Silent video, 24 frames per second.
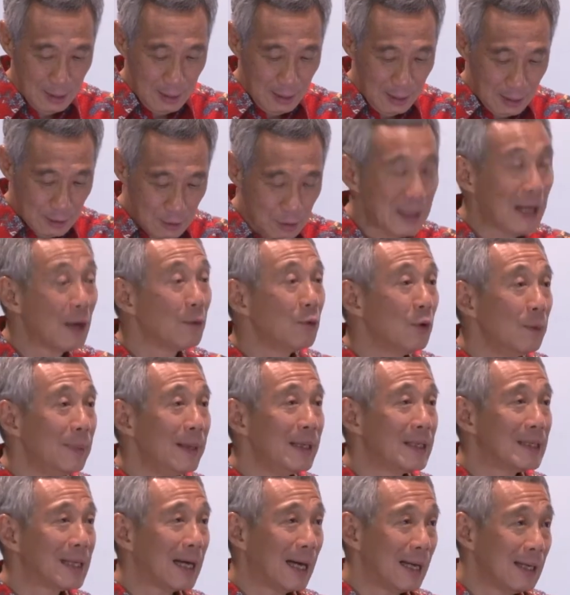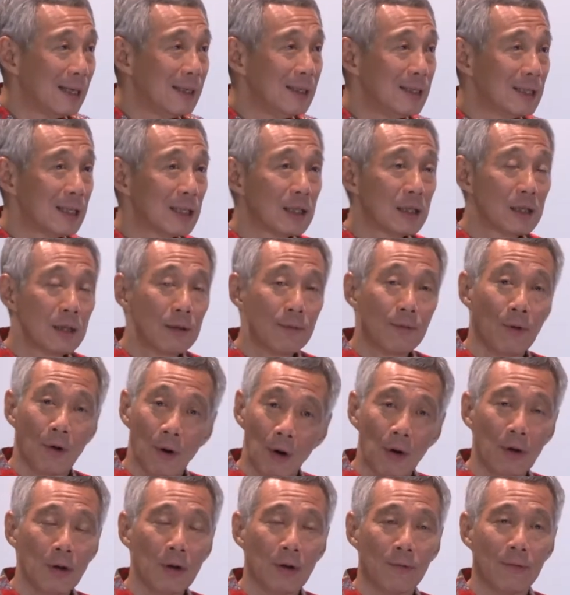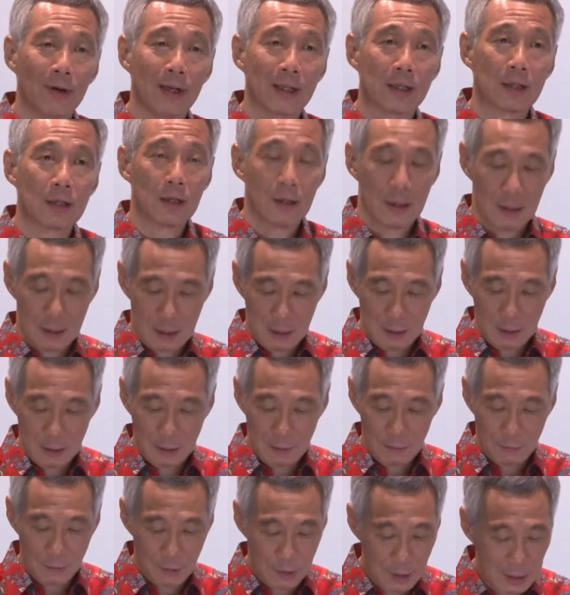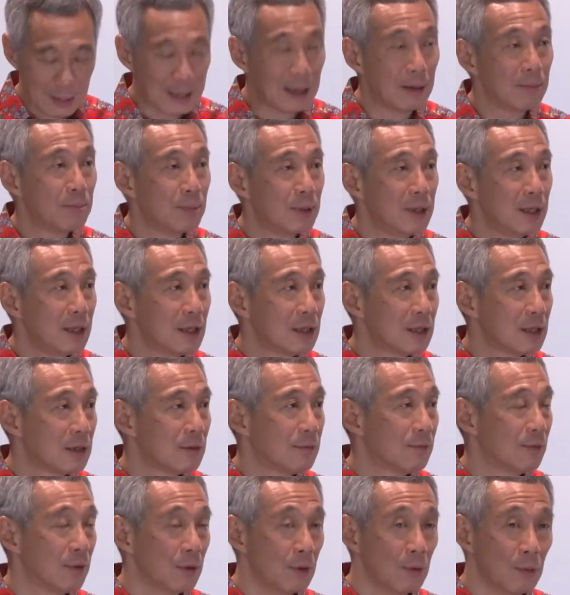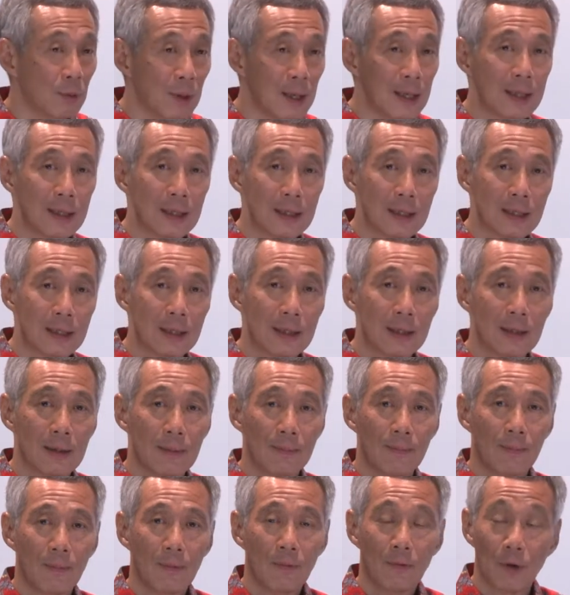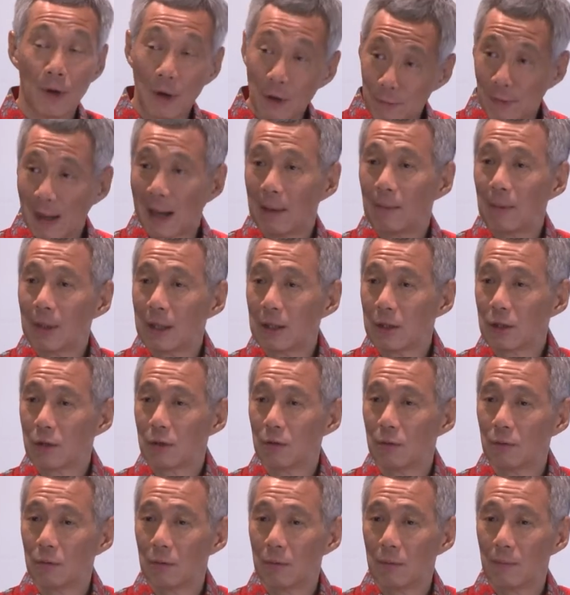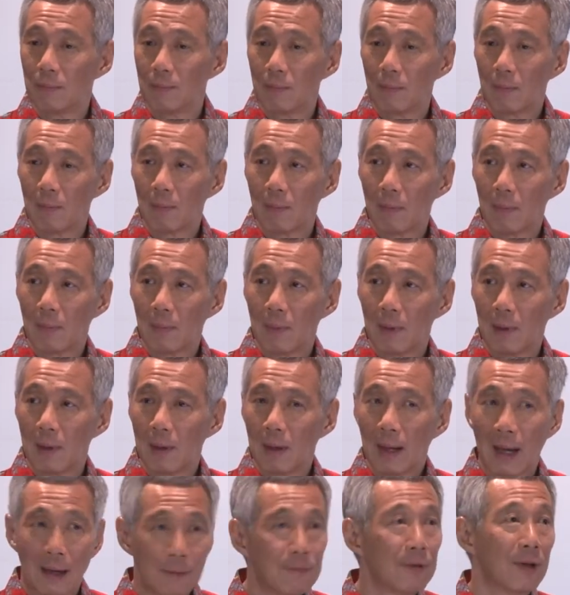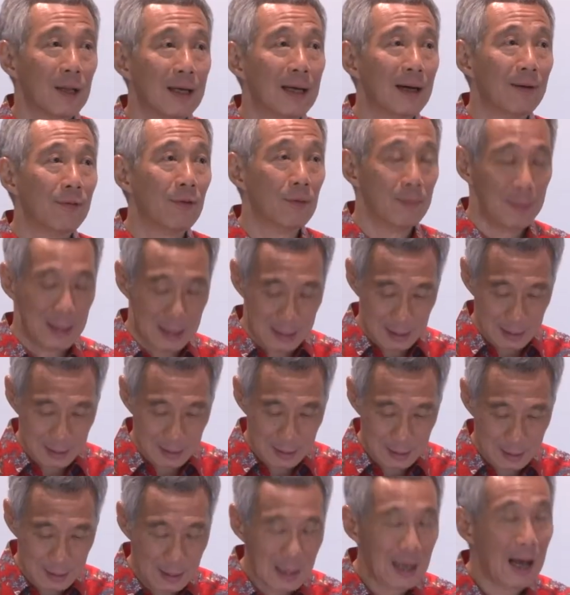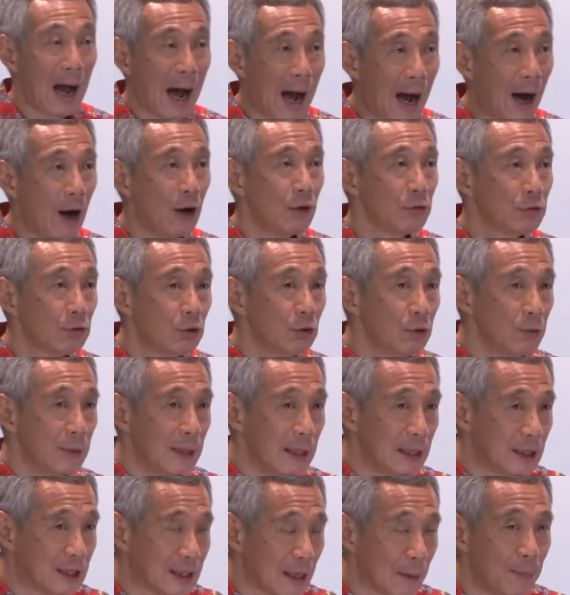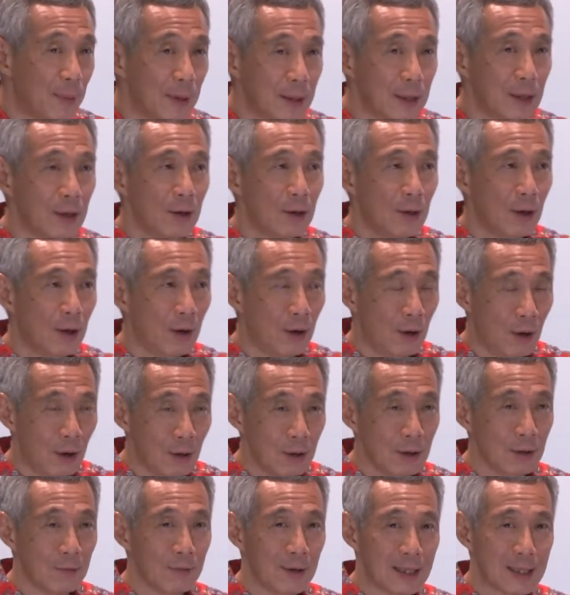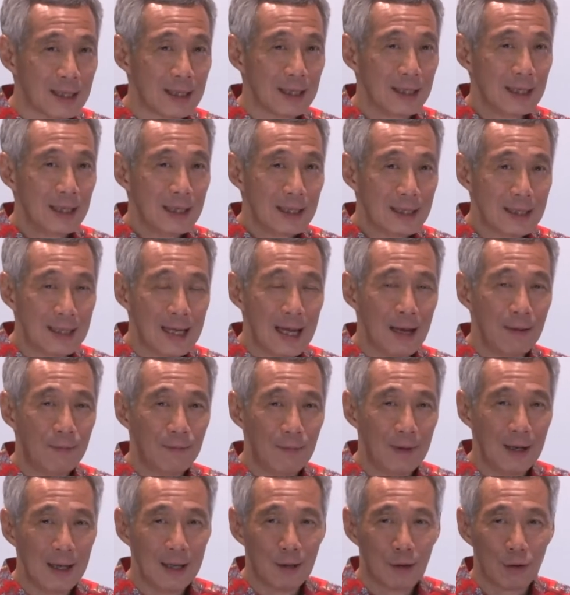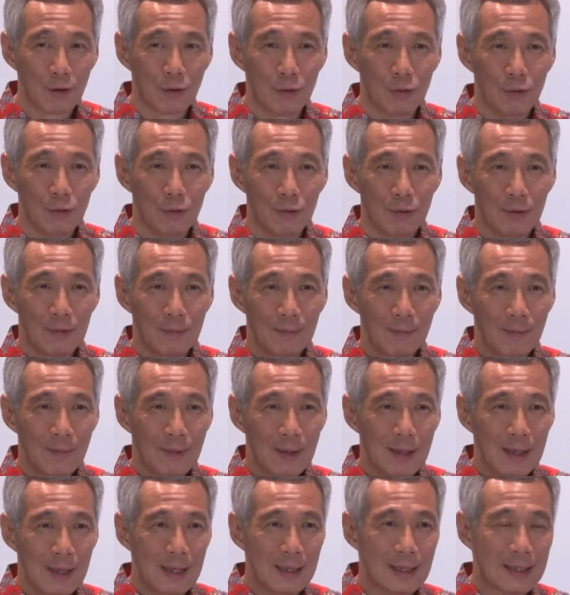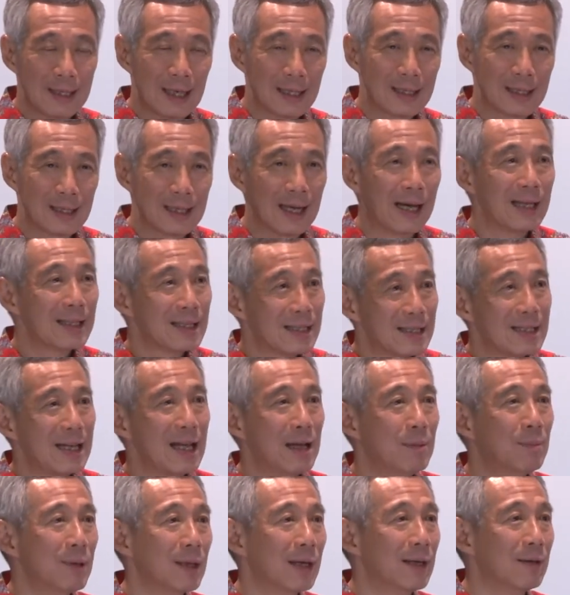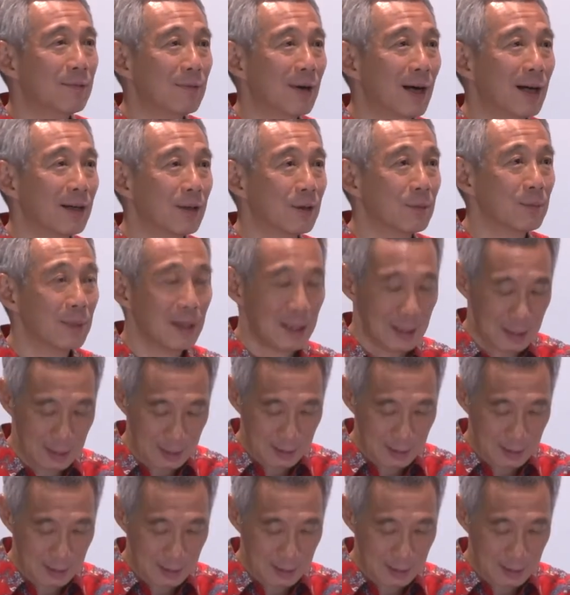So that will be challenges for all of us, for the companies, for the workers, for your families too, and for the government. How do we shepherd all of us safely through in such an unstable environment?